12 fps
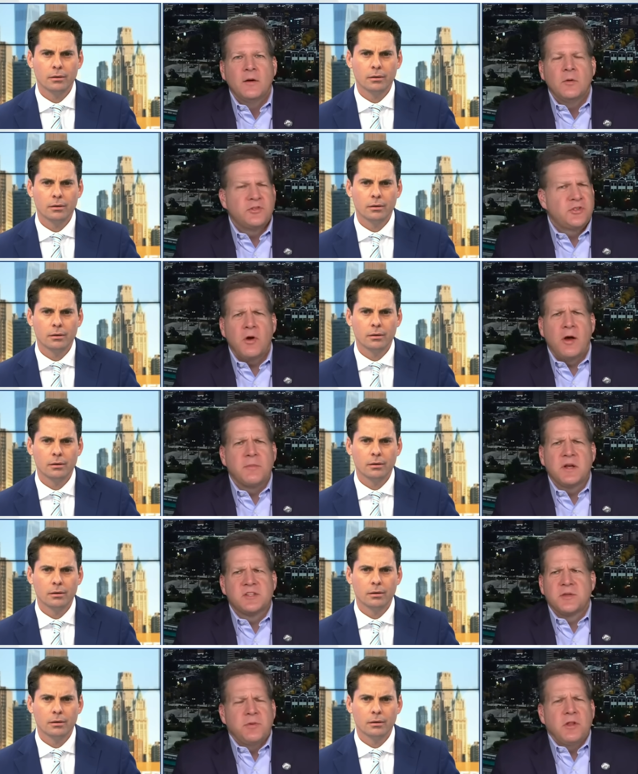Speaker 1: Well, sure, I'm
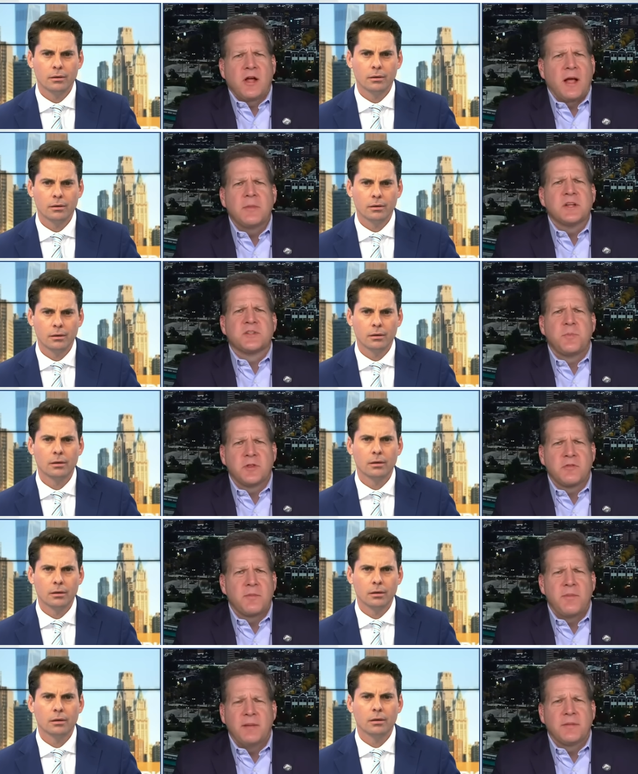going to look. I'm going to support the
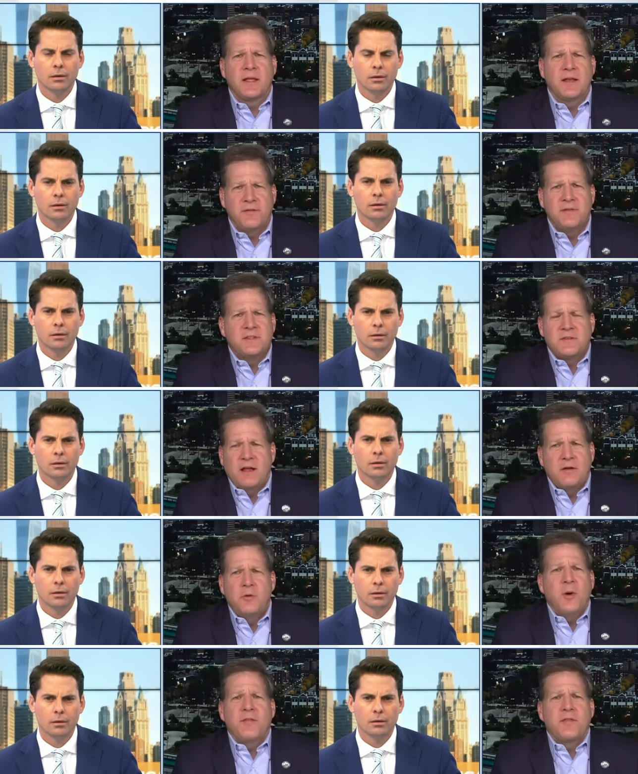Republican. If he's uh,
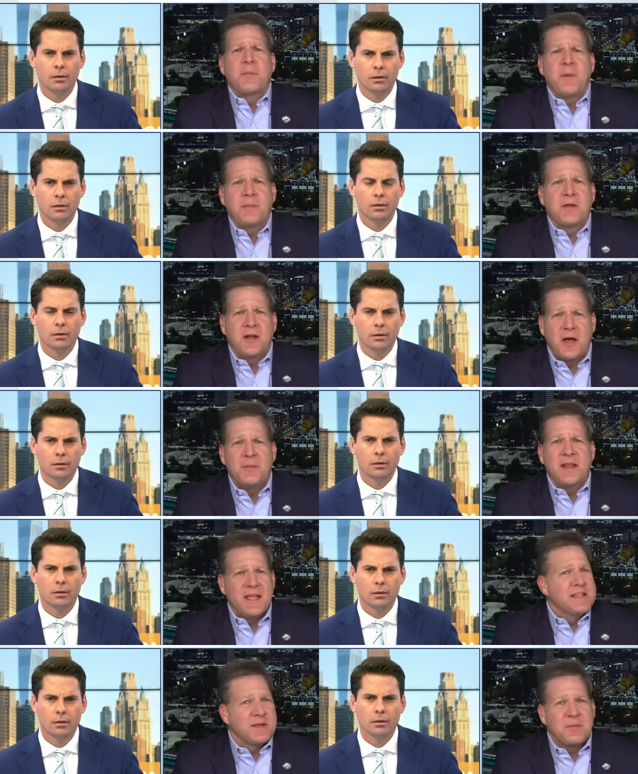whoever the Republican
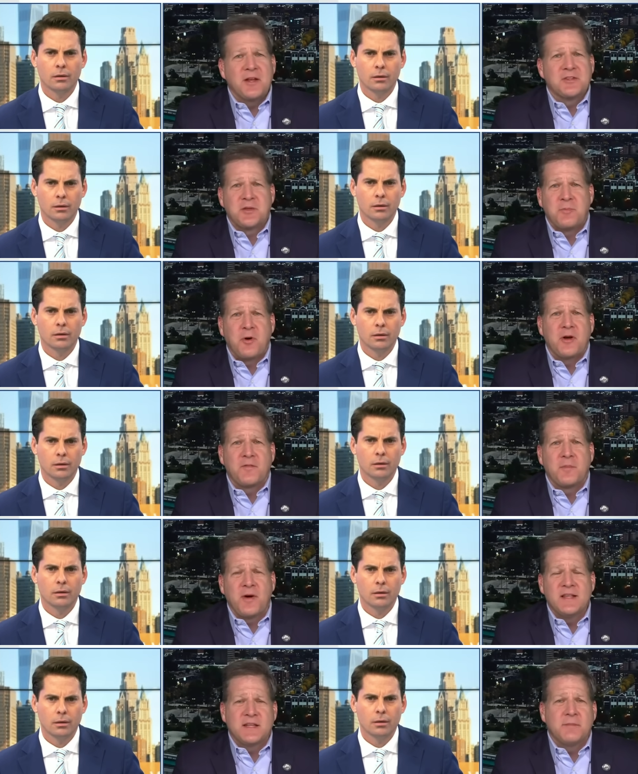nominee is, I'm going to support him for
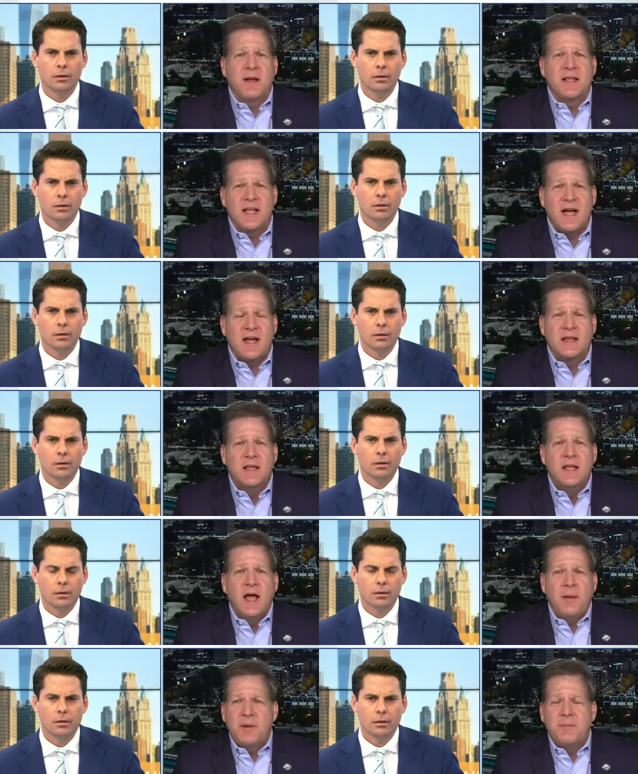president. My God,
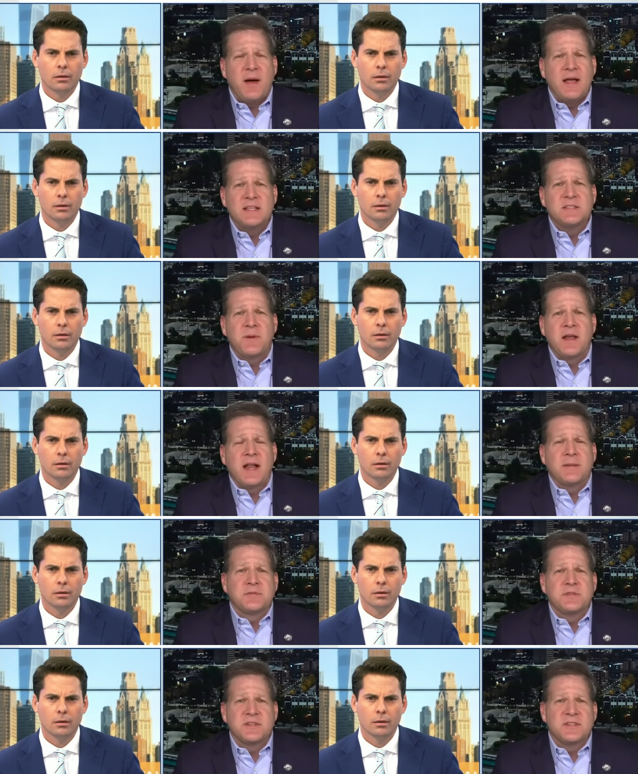I mean, Biden's been an
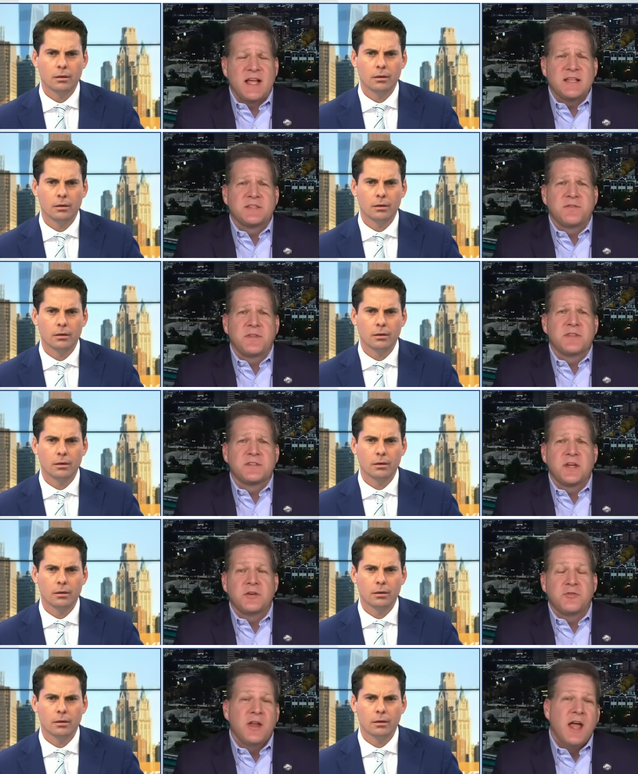absolute disaster for this
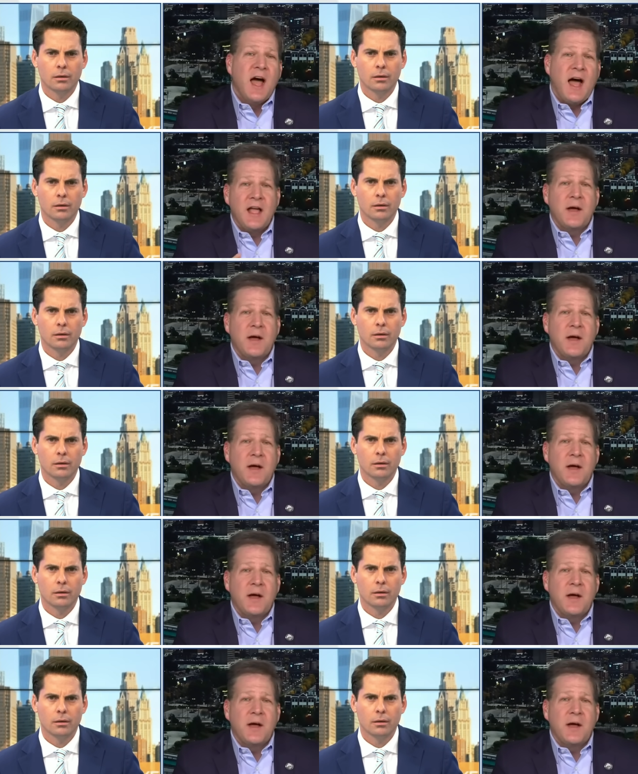country. I